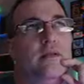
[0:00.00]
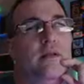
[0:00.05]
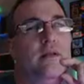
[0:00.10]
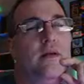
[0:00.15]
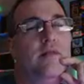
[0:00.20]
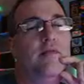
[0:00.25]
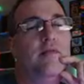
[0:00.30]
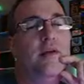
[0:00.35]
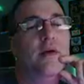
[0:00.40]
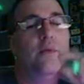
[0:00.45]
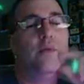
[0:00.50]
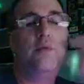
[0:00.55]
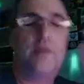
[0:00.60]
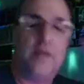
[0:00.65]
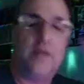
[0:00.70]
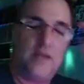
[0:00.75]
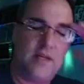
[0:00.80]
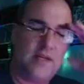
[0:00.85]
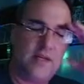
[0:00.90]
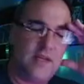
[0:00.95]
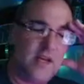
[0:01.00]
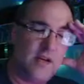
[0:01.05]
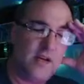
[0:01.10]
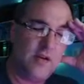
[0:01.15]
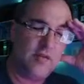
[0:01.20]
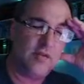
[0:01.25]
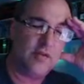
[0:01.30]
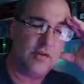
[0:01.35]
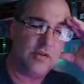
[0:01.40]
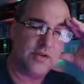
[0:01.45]
I forget what the
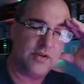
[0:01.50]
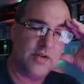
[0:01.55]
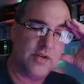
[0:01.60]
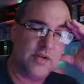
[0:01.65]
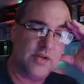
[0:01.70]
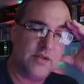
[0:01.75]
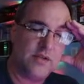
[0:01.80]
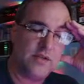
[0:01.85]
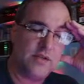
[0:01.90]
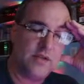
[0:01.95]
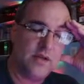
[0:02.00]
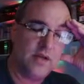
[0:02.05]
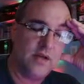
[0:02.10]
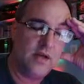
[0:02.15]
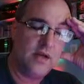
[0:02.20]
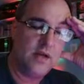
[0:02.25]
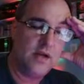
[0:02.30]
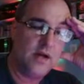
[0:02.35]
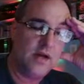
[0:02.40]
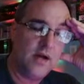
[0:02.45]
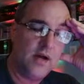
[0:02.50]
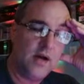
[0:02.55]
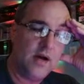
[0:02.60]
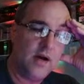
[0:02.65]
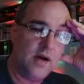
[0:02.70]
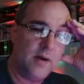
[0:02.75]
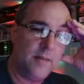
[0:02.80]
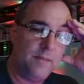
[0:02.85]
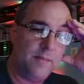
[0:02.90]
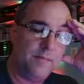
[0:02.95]
Nintendo version is.
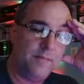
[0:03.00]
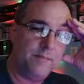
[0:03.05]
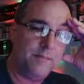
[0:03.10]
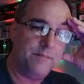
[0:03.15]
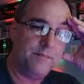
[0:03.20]
I